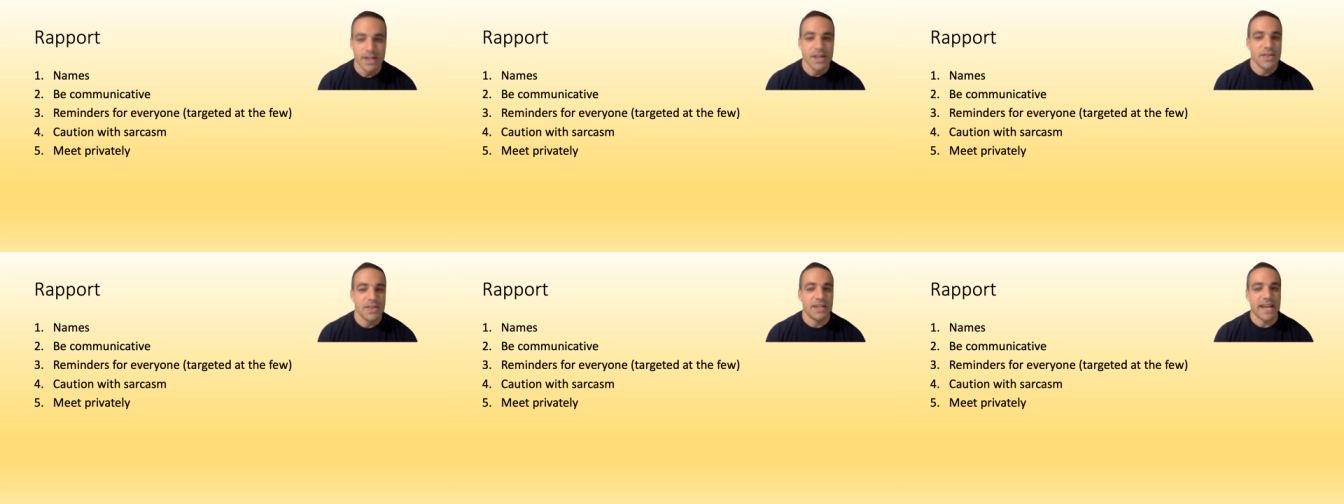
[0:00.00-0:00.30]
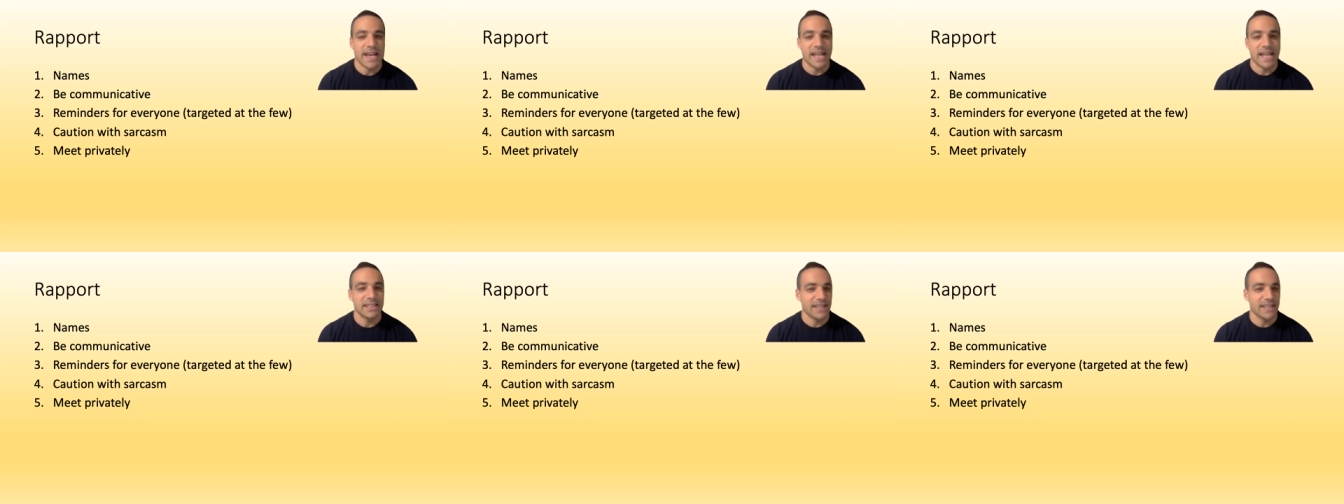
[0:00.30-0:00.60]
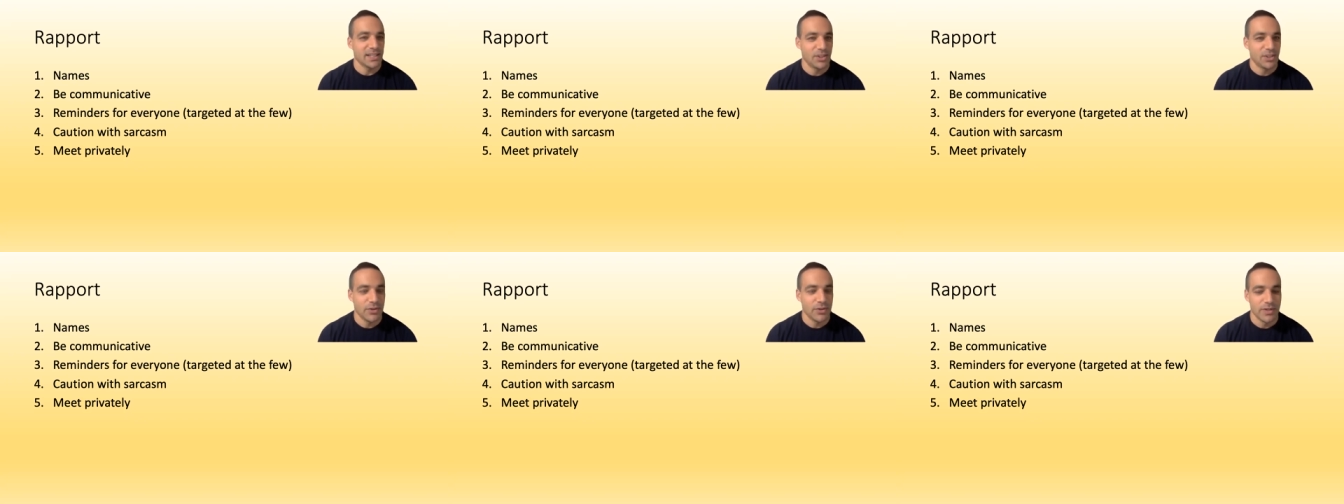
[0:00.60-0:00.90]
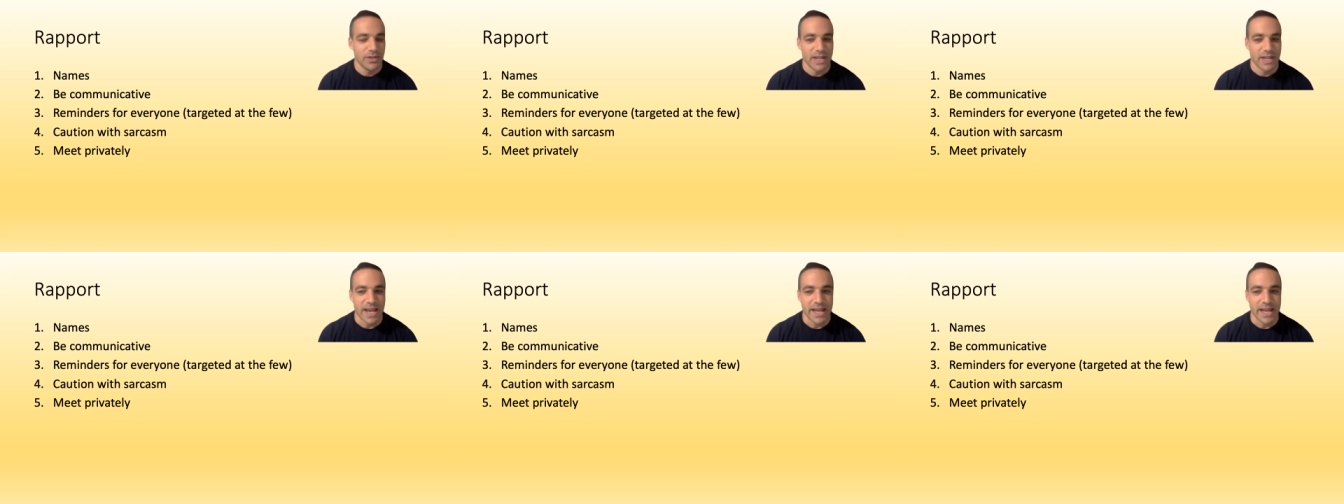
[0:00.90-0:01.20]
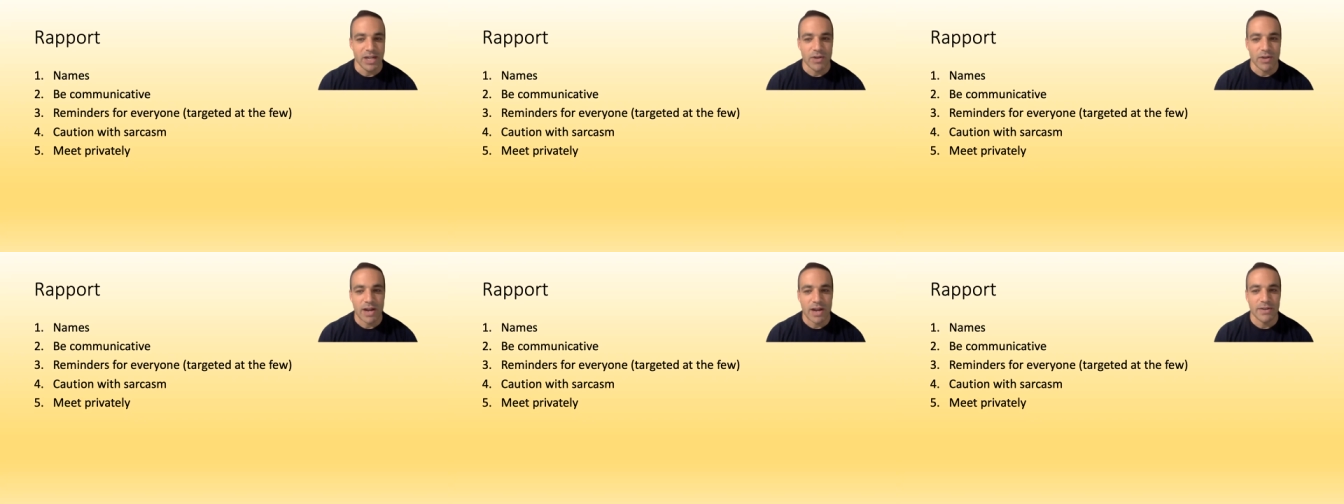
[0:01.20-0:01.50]
then ask that student to
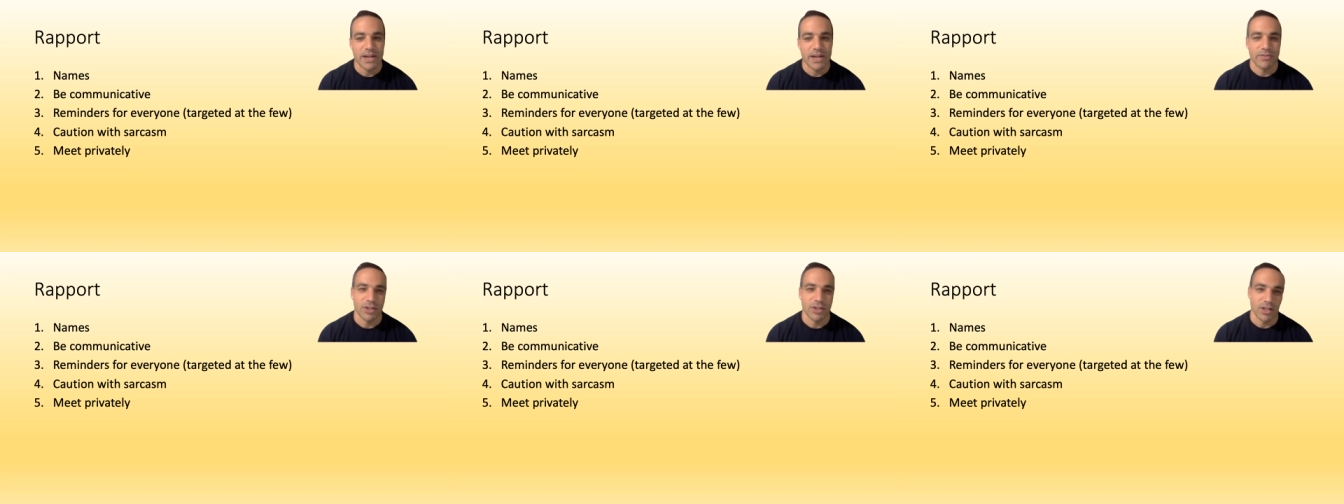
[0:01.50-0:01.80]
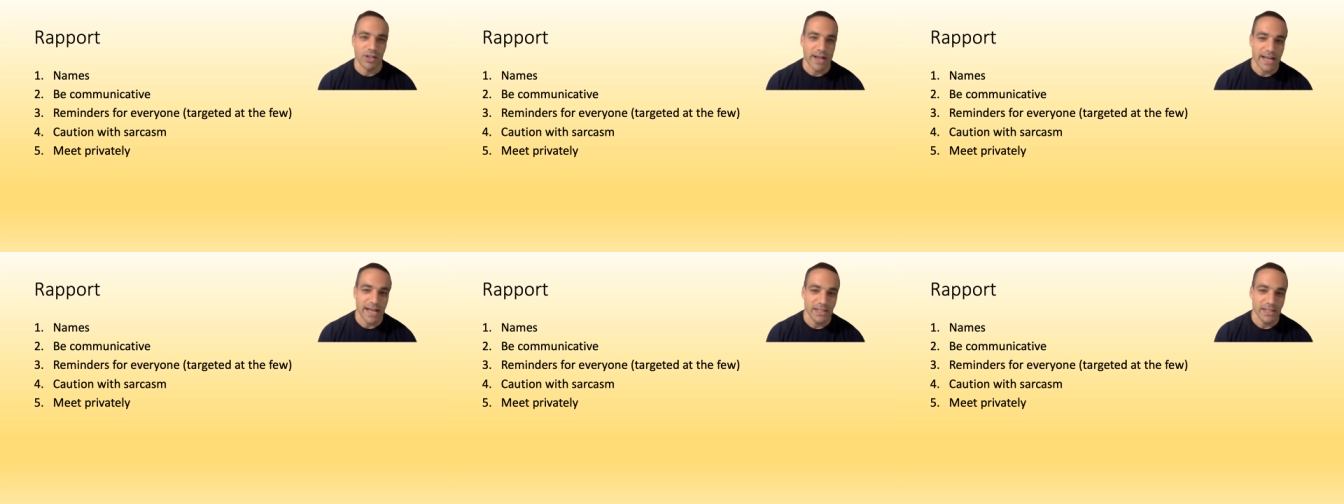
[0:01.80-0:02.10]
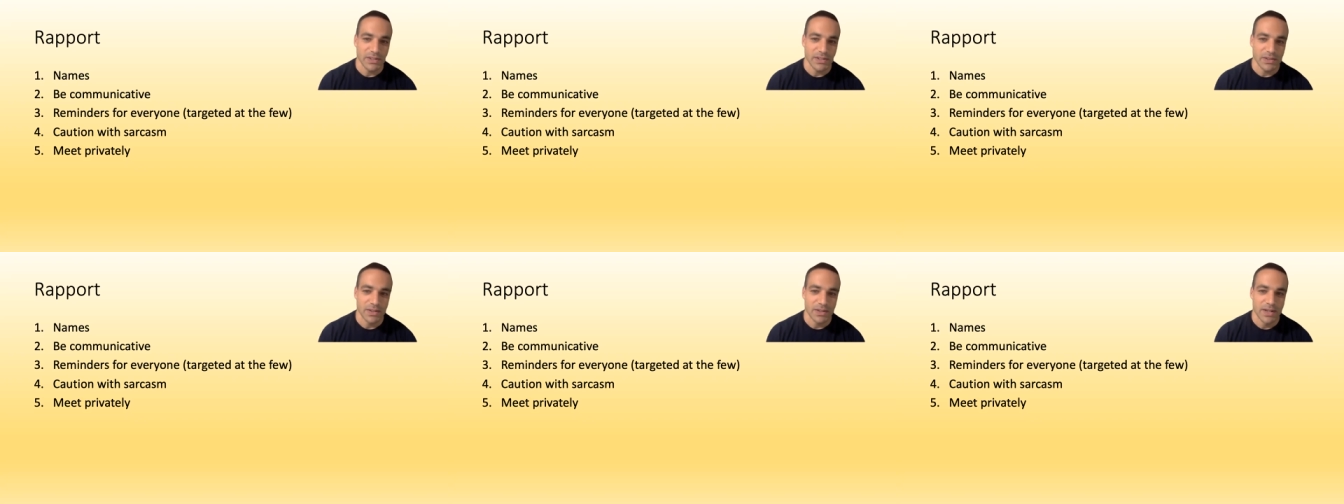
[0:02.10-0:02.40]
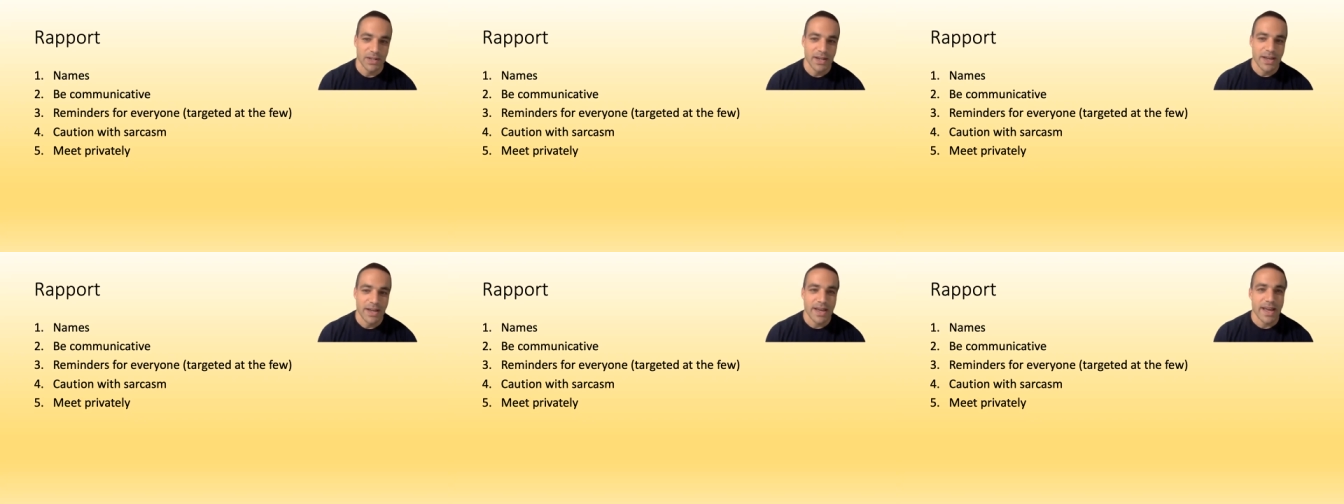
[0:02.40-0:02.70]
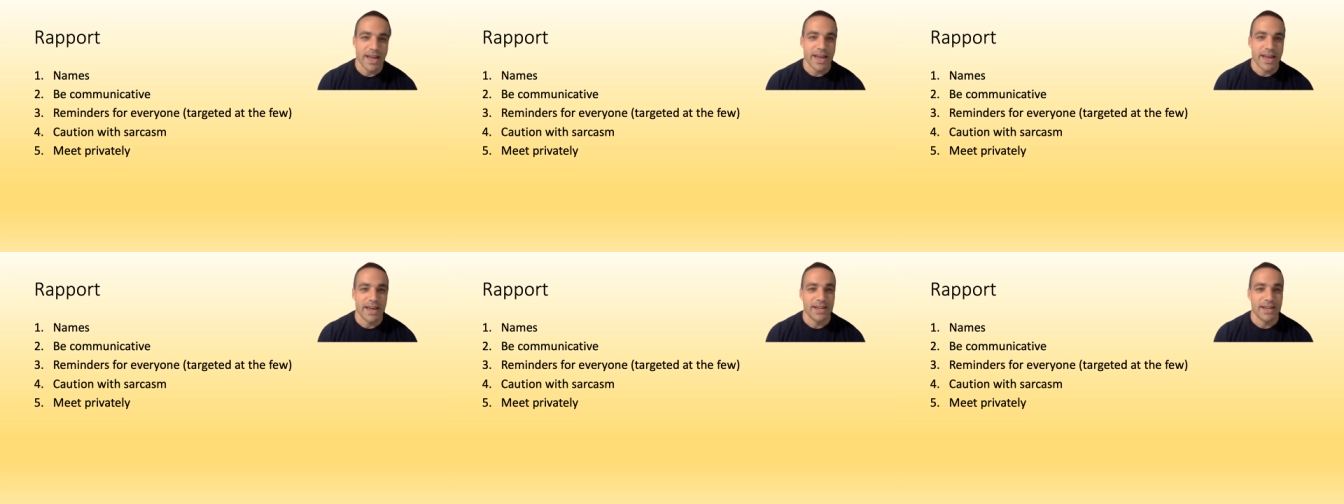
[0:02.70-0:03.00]
hang around after class
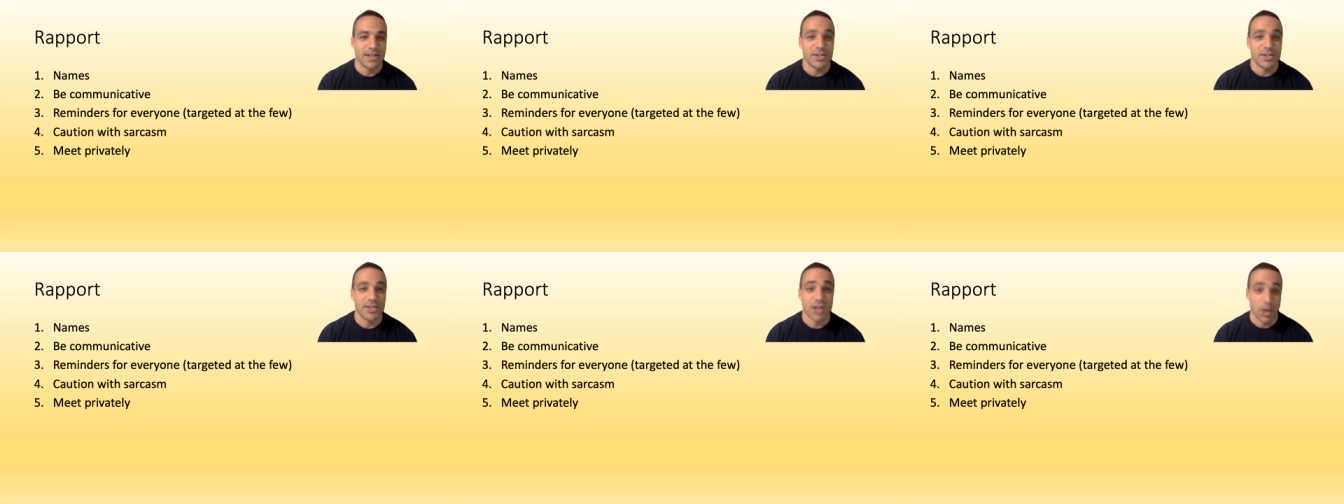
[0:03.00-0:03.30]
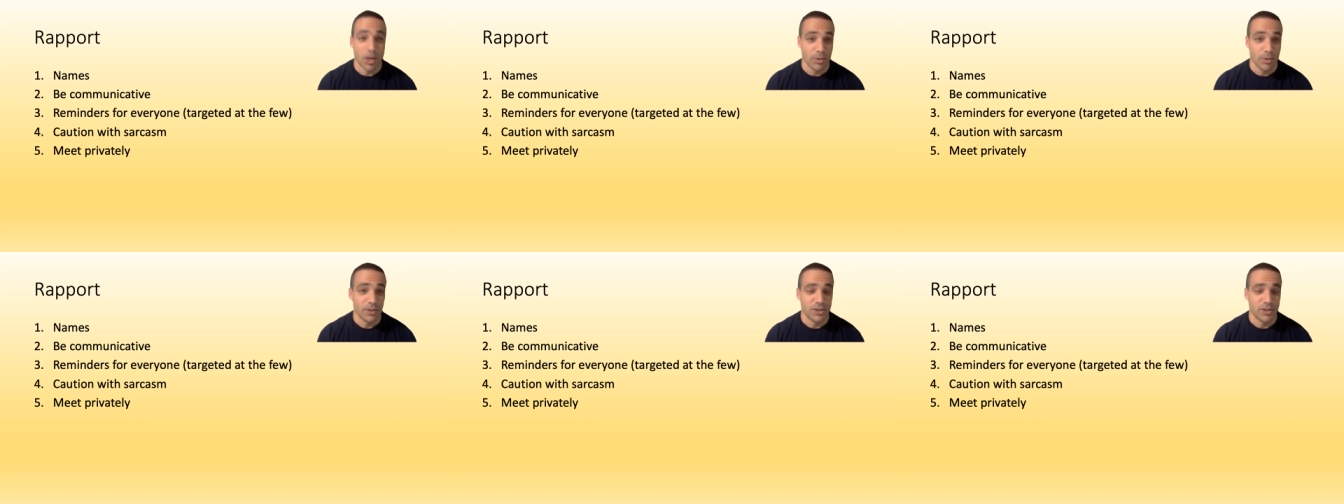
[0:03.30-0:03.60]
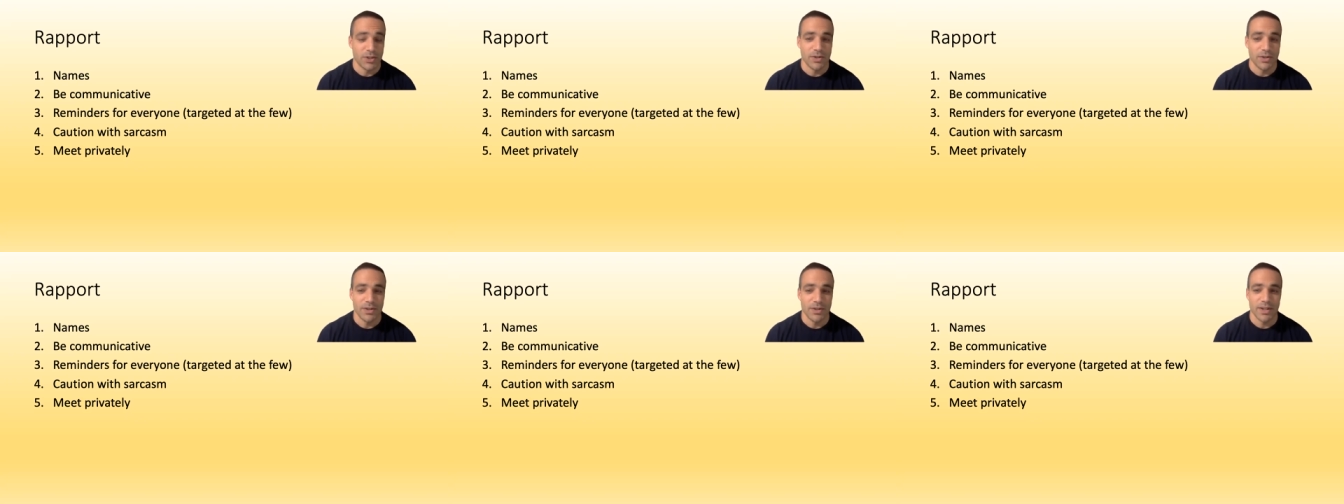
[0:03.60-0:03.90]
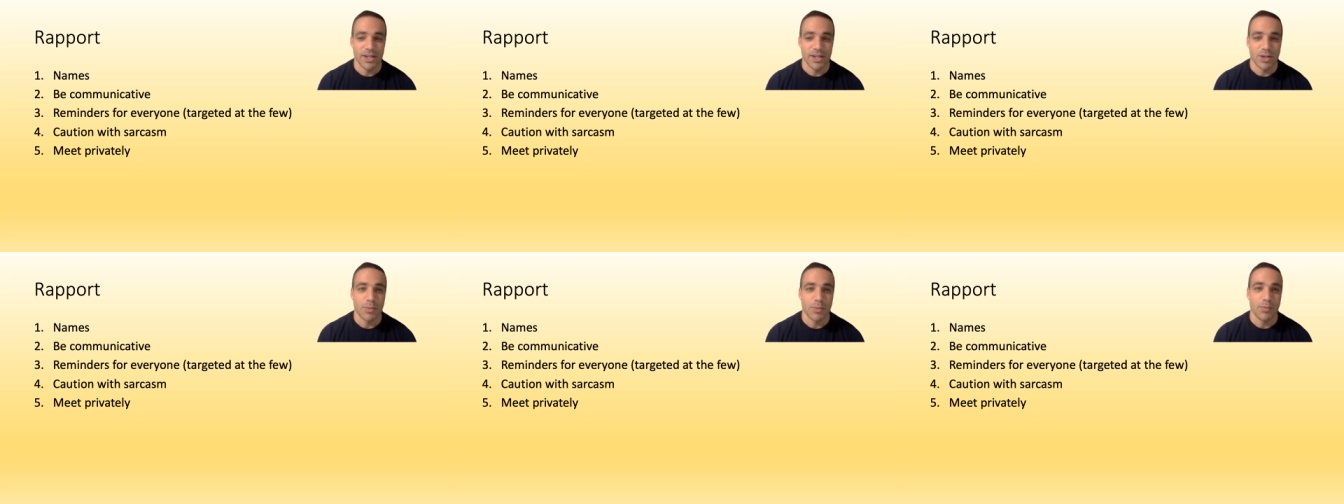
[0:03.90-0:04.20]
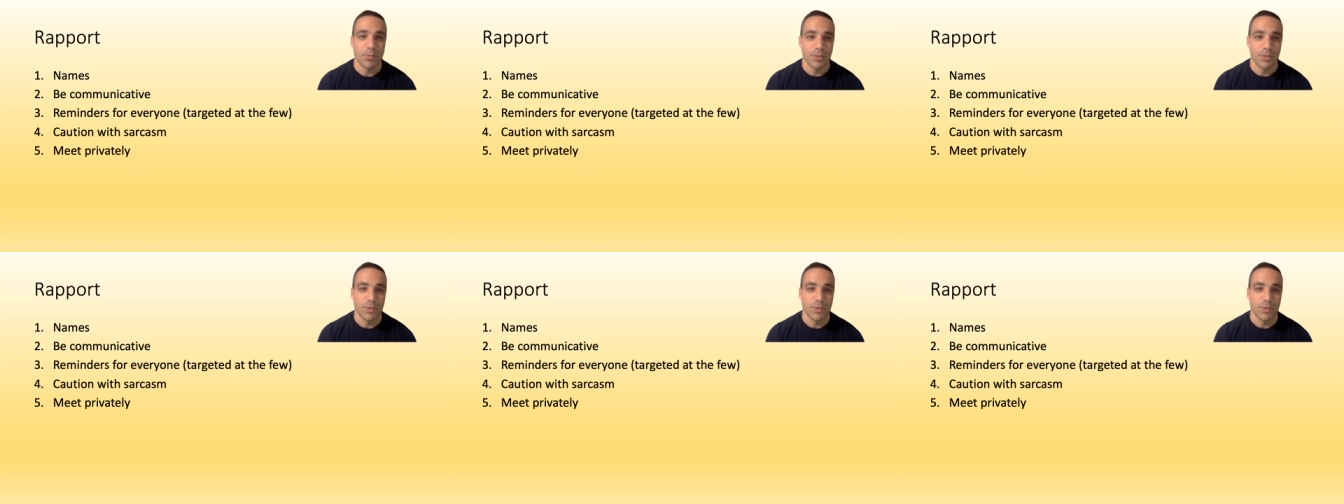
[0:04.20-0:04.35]
and talk with the student, and you'll,